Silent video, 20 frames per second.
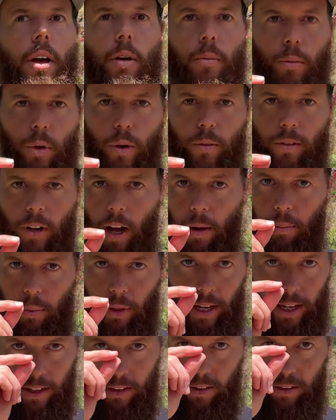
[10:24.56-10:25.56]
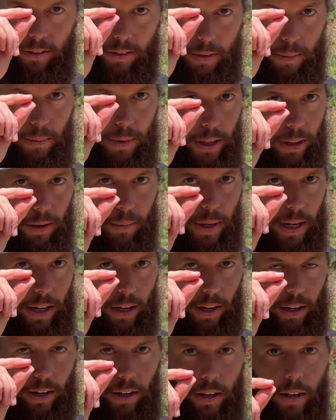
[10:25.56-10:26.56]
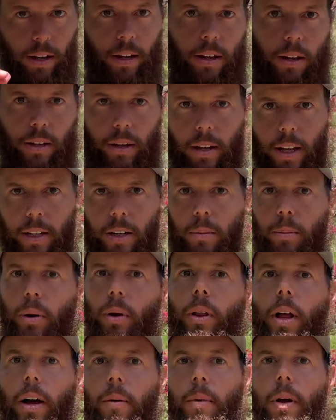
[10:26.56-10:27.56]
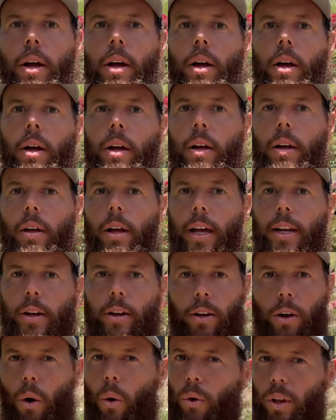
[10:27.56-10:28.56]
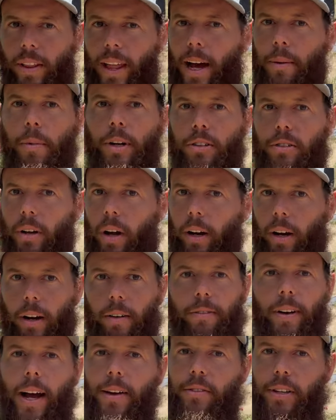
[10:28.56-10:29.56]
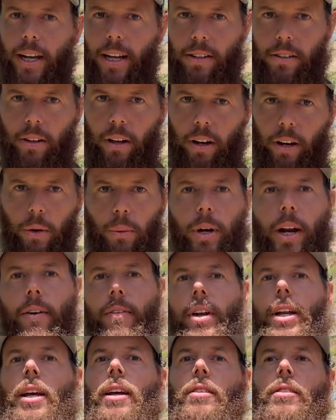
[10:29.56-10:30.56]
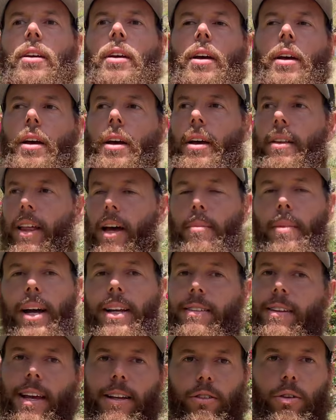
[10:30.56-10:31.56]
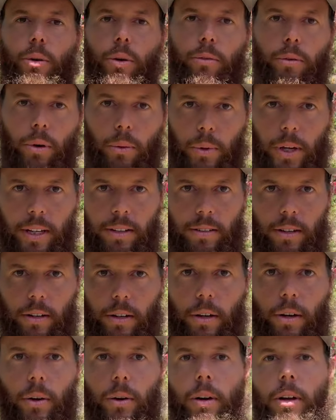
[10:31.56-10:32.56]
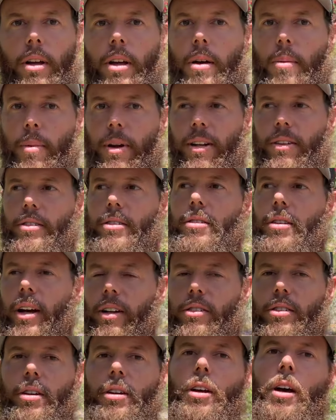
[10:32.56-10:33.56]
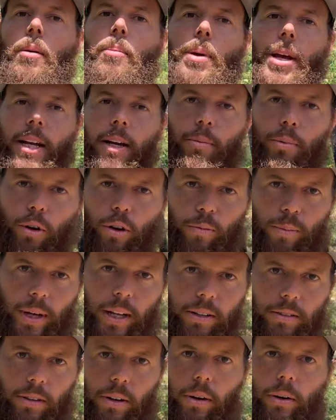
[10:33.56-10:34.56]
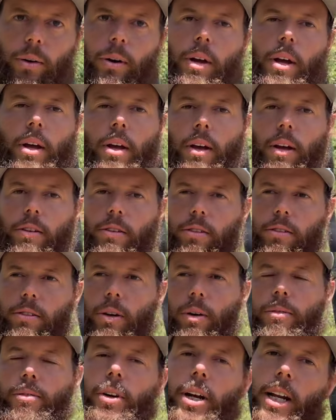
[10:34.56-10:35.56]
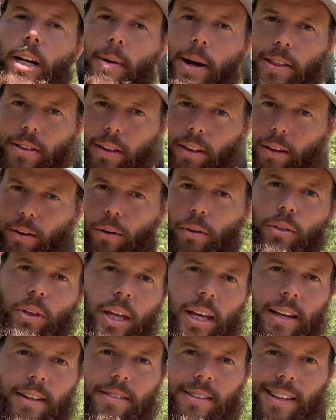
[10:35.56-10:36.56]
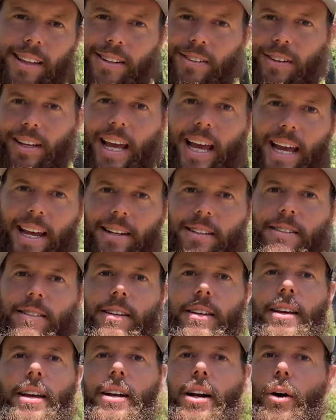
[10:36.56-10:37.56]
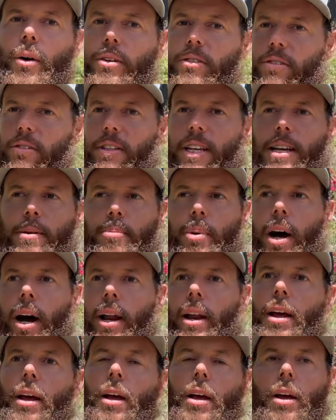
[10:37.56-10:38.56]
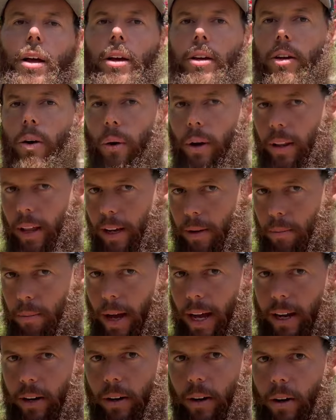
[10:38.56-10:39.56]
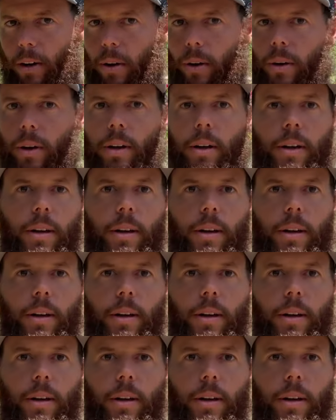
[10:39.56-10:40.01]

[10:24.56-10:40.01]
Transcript: moved up like just a millimeter in your pull-up, and you can hold it that much longer, 5 seconds longer, whatever it is. That might take 2 or 3 weeks to do, but it's such a big improvement. So just don't forget about the little things, the little gains, and always just keep on going like micro